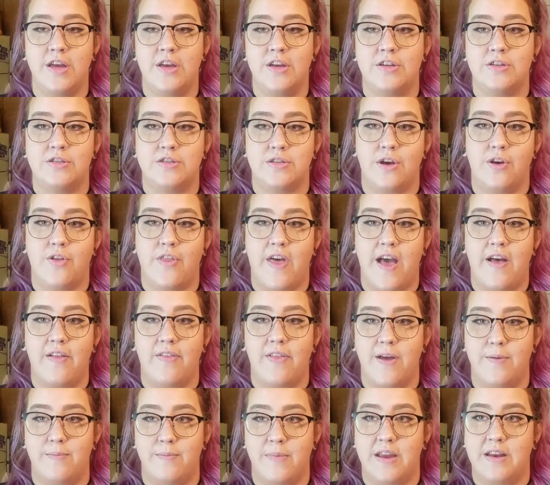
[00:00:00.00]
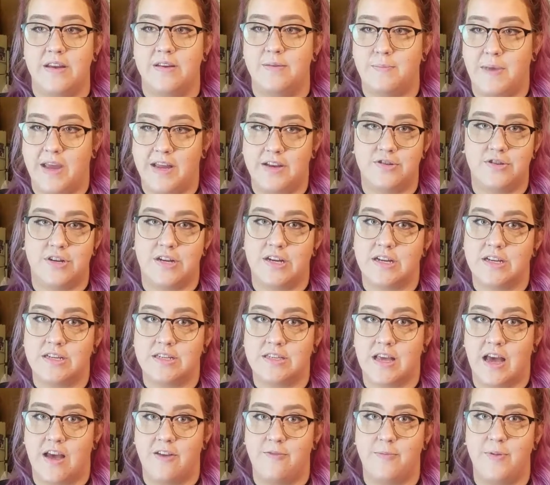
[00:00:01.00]
So that led me to Matrix.
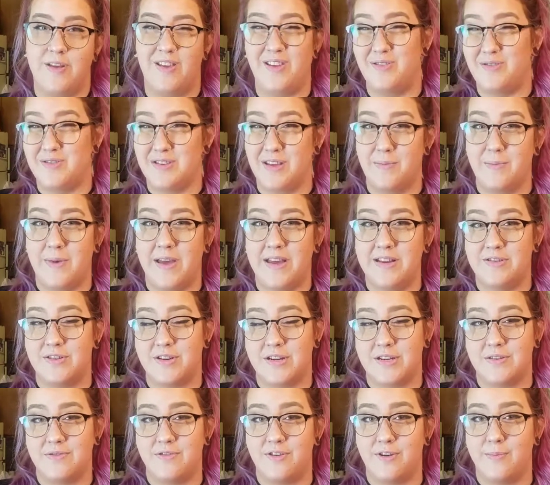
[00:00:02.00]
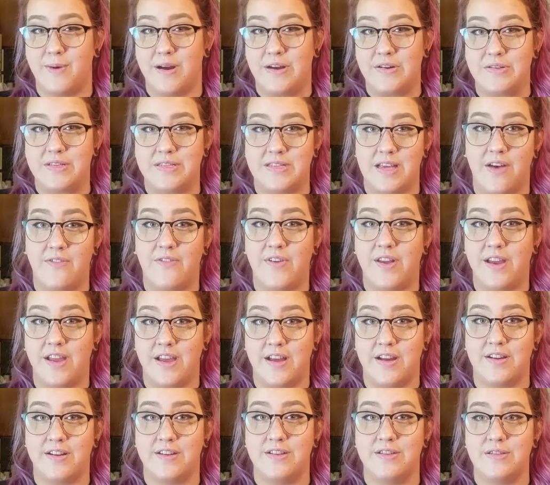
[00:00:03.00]
I've been using Matrix for about 7
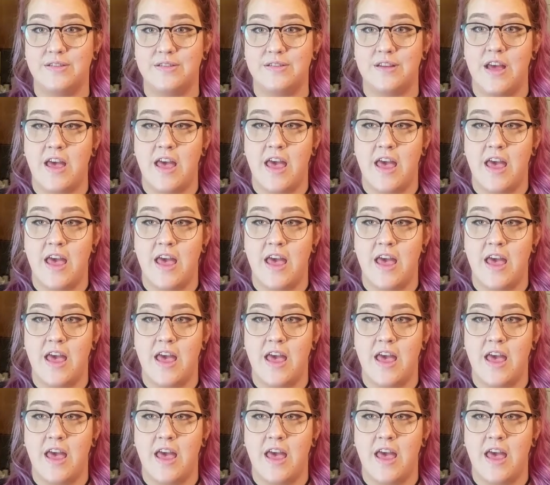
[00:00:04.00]
years,